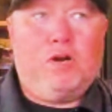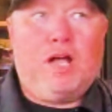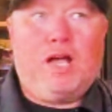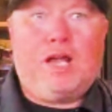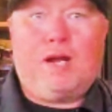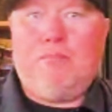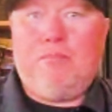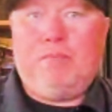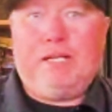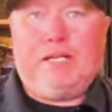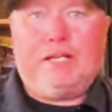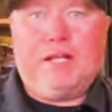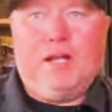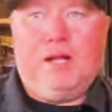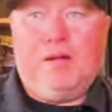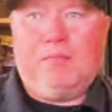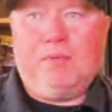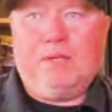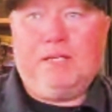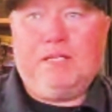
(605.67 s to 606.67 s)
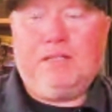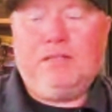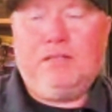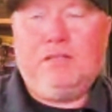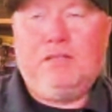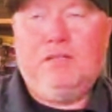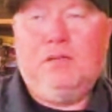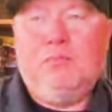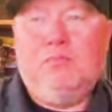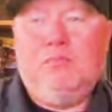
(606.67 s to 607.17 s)
not a big company
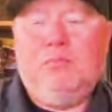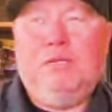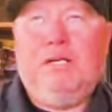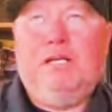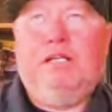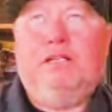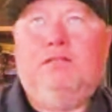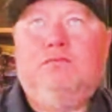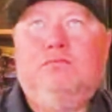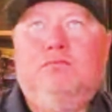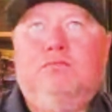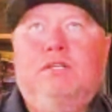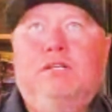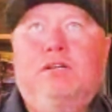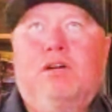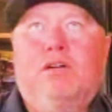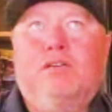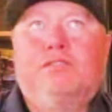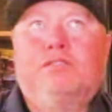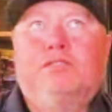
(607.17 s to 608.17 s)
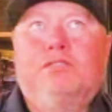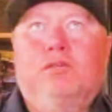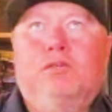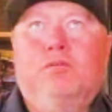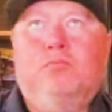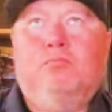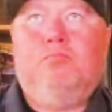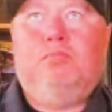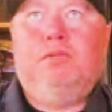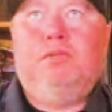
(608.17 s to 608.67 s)
but we
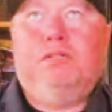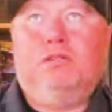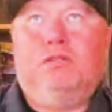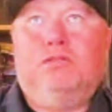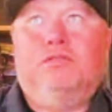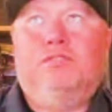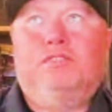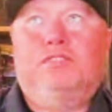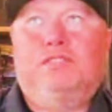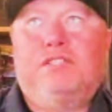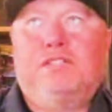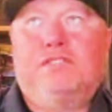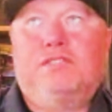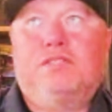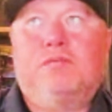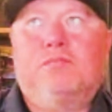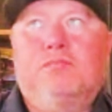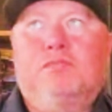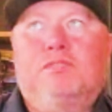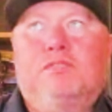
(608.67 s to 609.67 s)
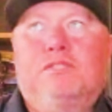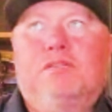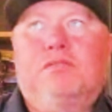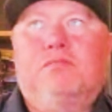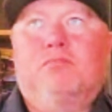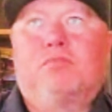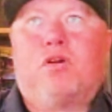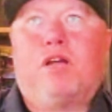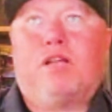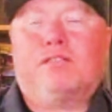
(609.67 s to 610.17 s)
also build systems
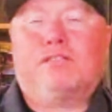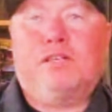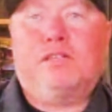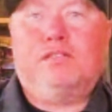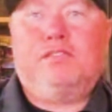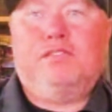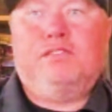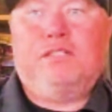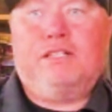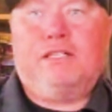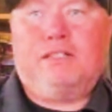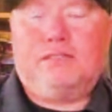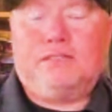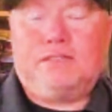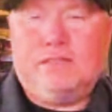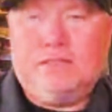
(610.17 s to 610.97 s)
and processes that